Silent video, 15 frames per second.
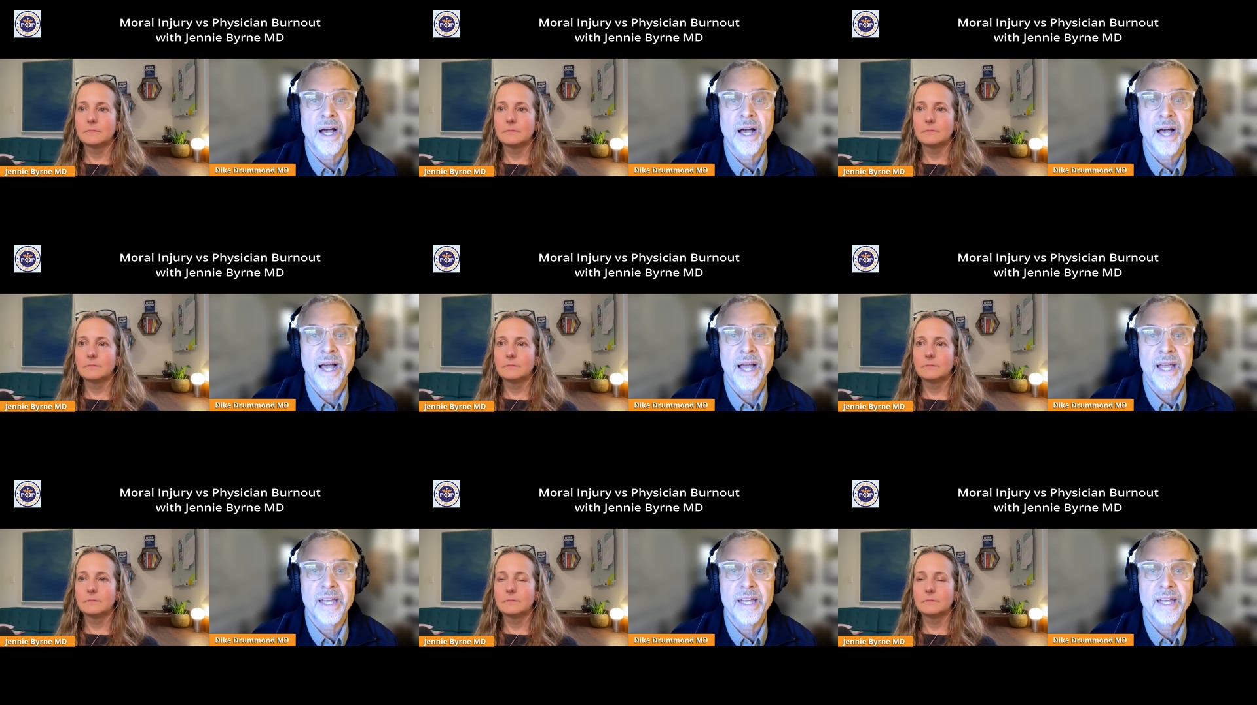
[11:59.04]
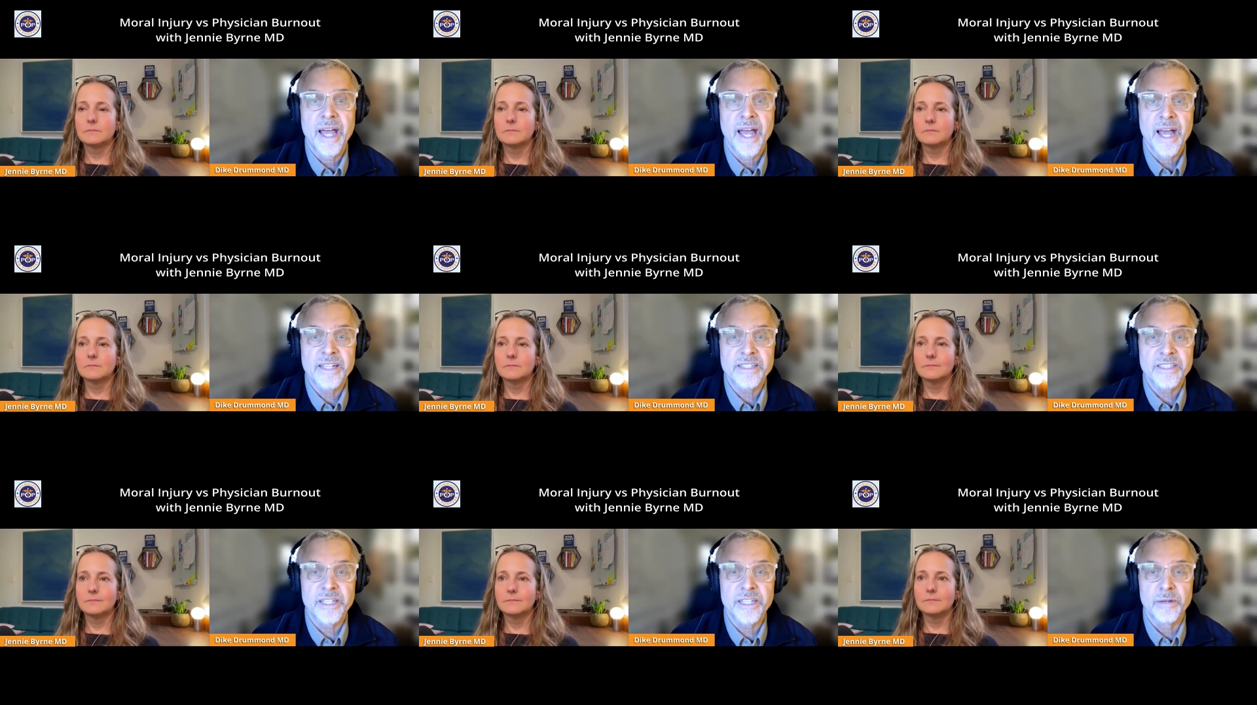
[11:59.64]
Speaker 1: I
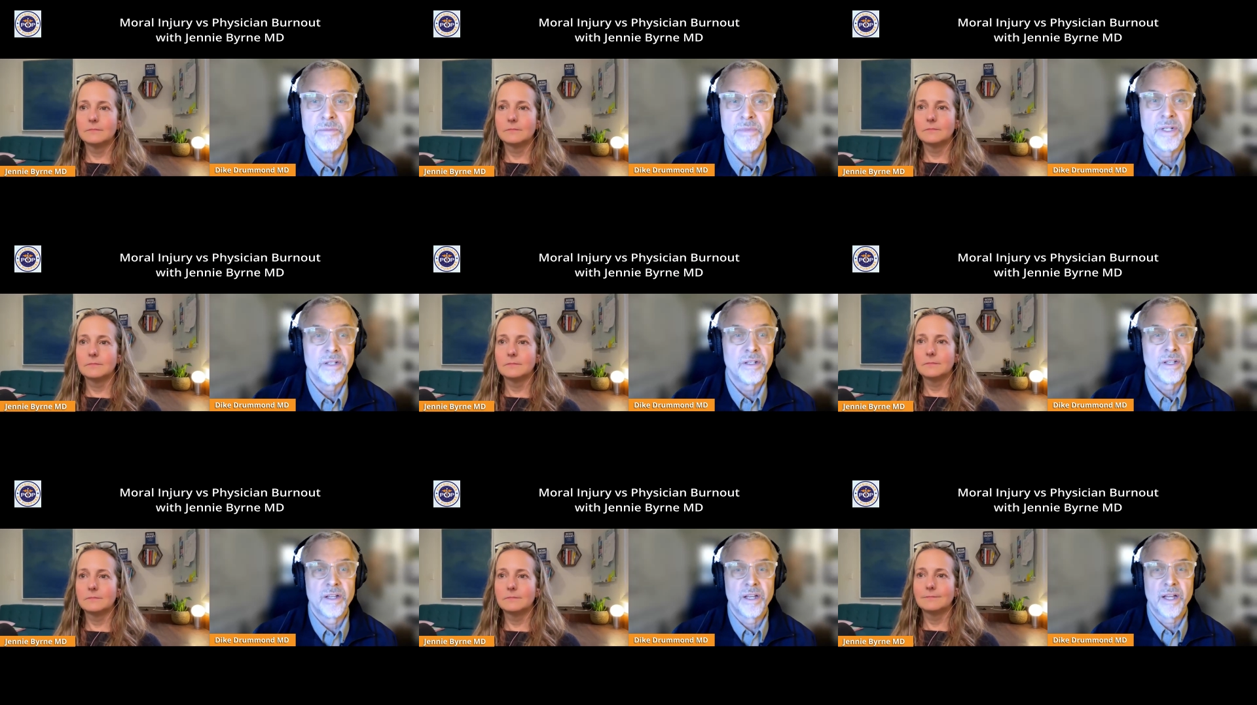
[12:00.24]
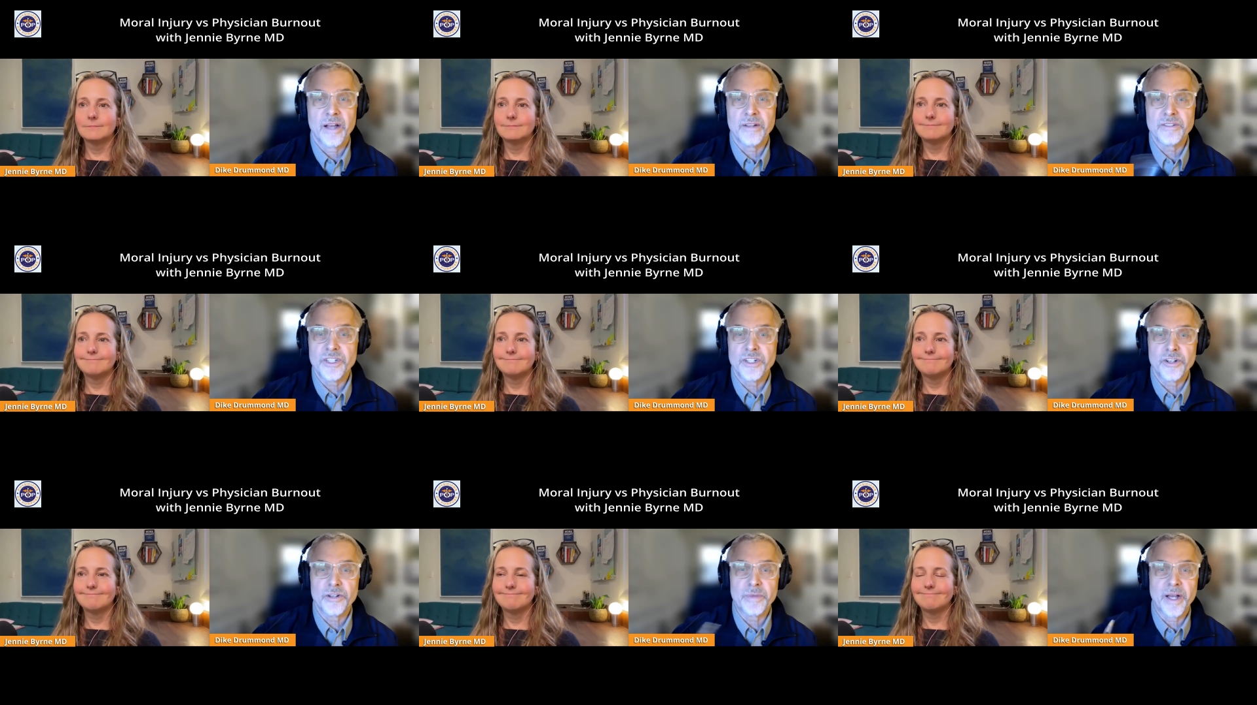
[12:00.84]
ask them, How'd you
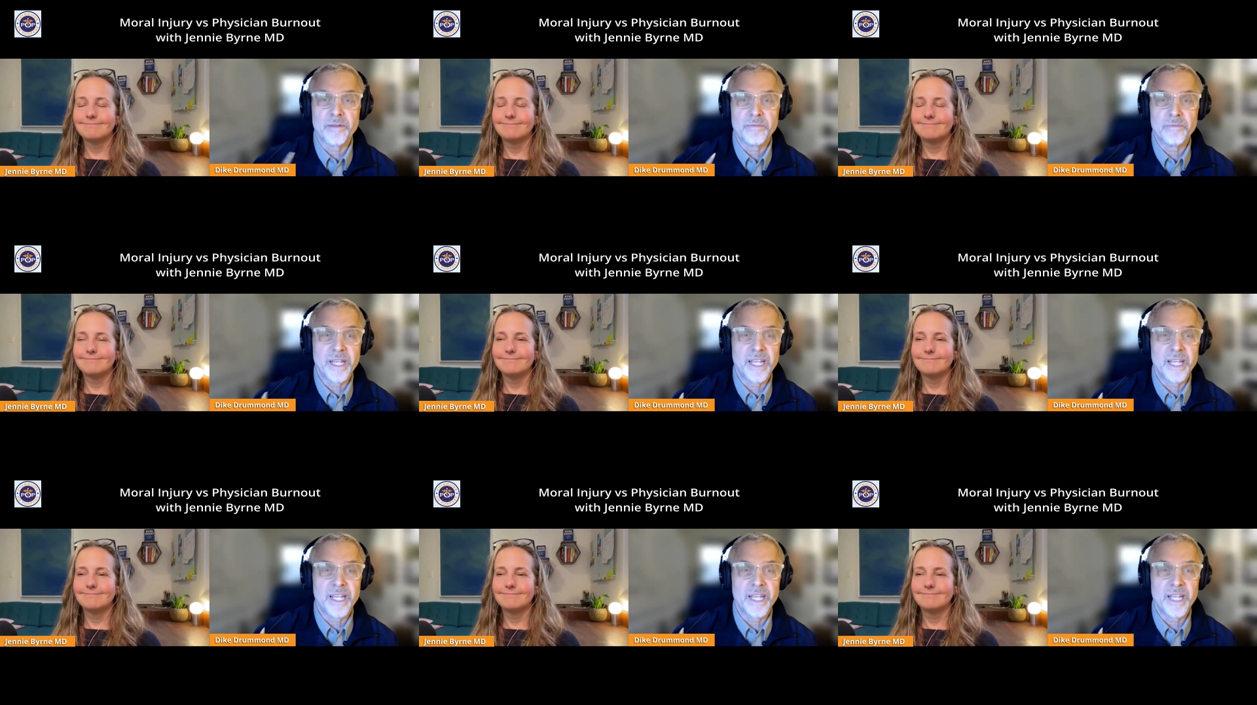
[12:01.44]
hear about